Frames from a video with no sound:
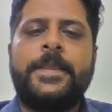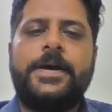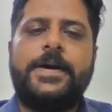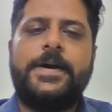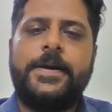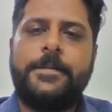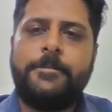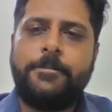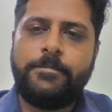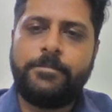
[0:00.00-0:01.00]

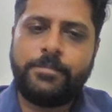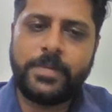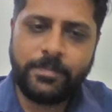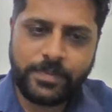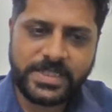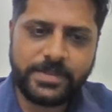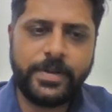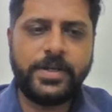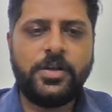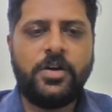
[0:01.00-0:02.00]
uh,
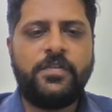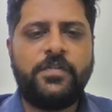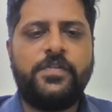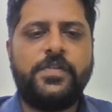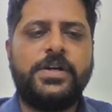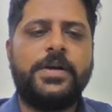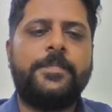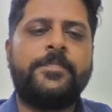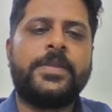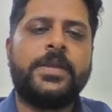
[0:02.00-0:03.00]
imprisonment of
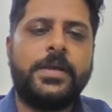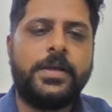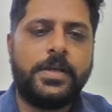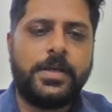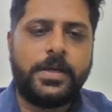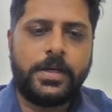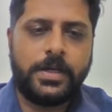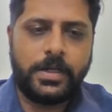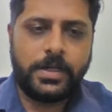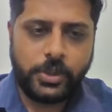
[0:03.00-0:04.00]

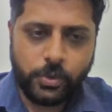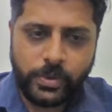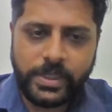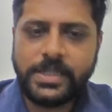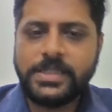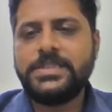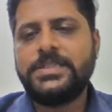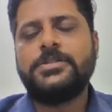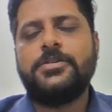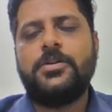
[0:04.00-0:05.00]
2
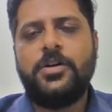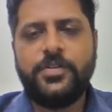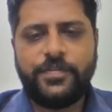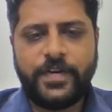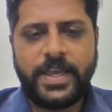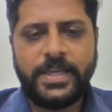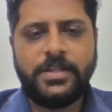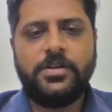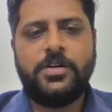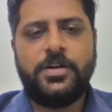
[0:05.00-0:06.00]
years or
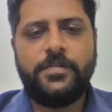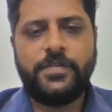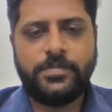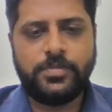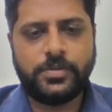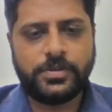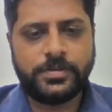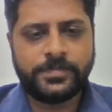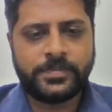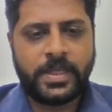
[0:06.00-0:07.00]
fine or with both.
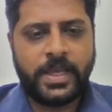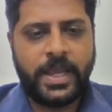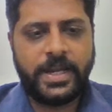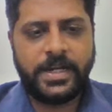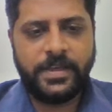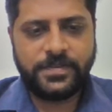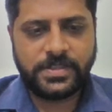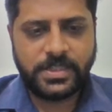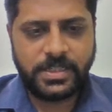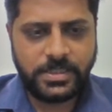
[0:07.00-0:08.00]
And if
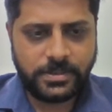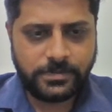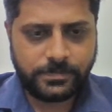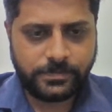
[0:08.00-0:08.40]
such,